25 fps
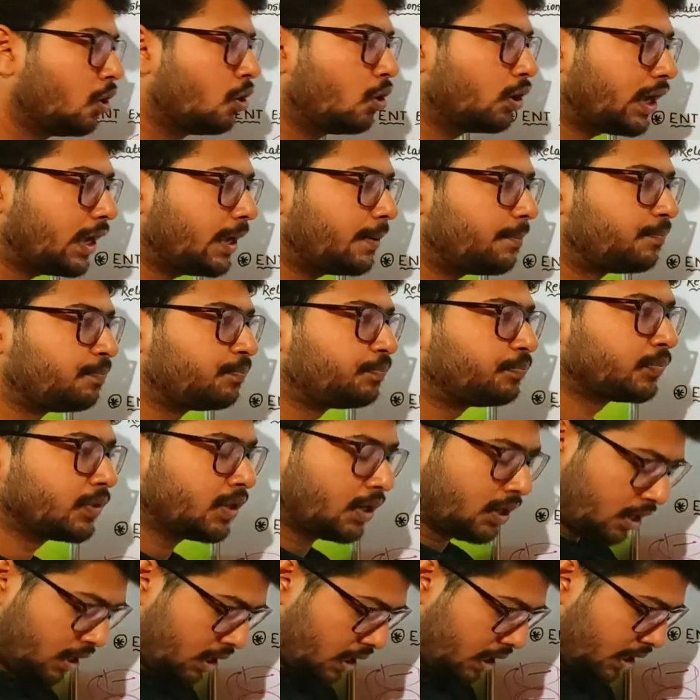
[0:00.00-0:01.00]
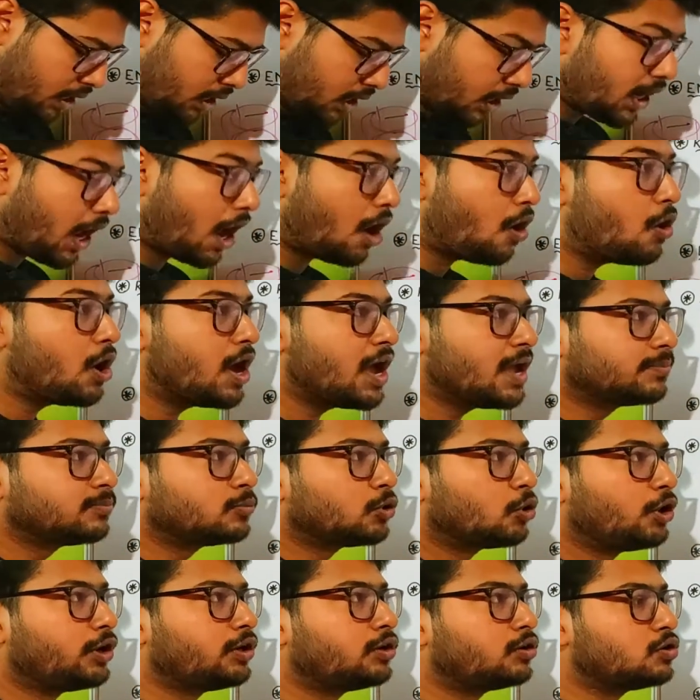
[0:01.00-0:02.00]
Okay, now I
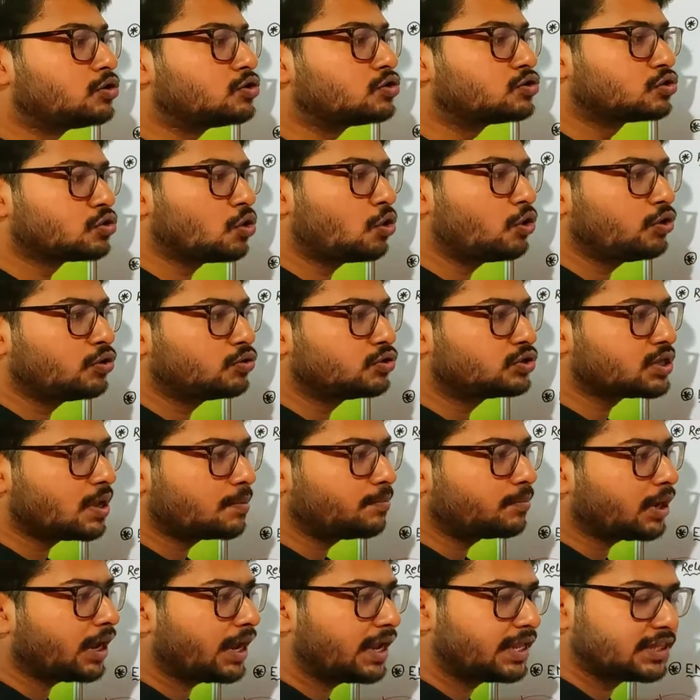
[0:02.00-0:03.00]
am going to show you some